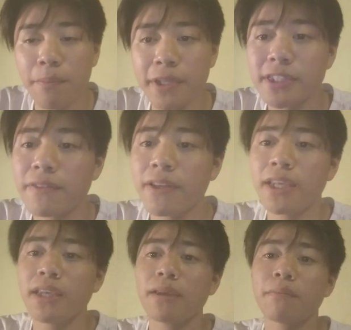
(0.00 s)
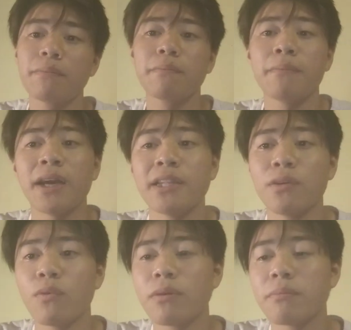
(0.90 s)
passively by the
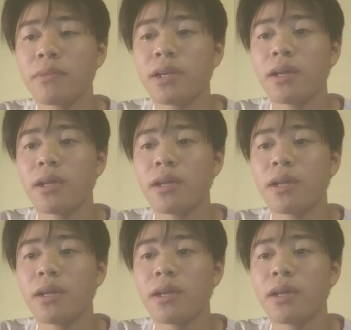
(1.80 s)
worm,